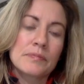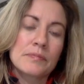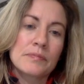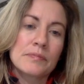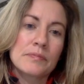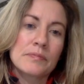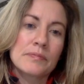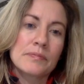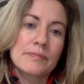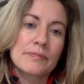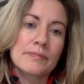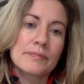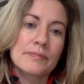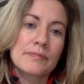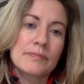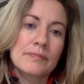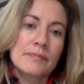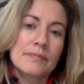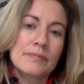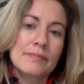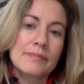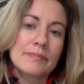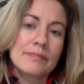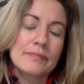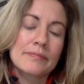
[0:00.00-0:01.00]

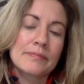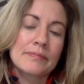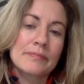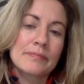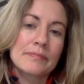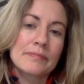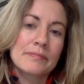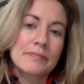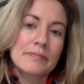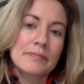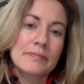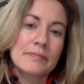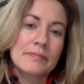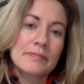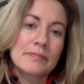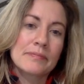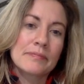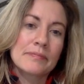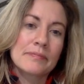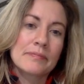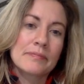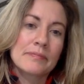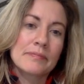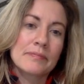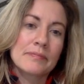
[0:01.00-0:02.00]

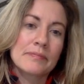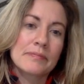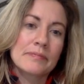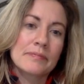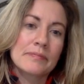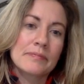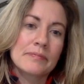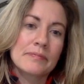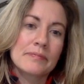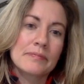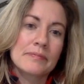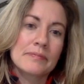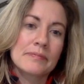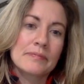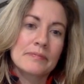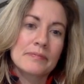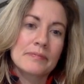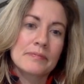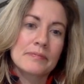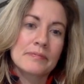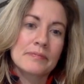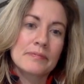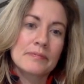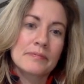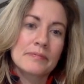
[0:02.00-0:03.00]

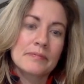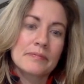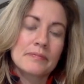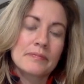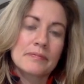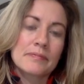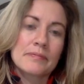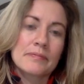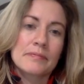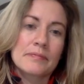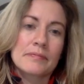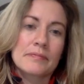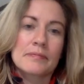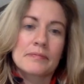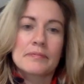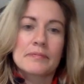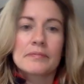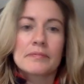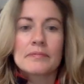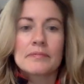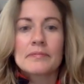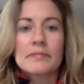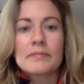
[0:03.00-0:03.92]
The person shown says nothing.